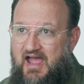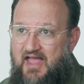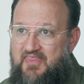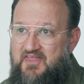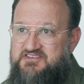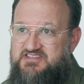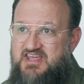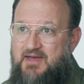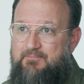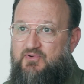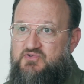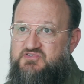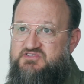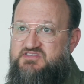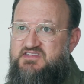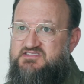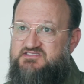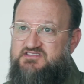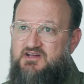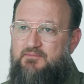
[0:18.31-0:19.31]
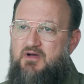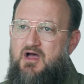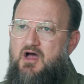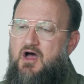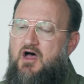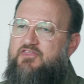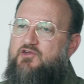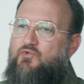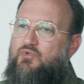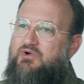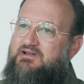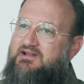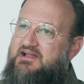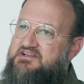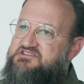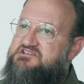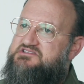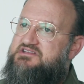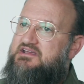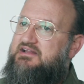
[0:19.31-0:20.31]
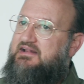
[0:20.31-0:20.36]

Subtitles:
and the temple system, the religious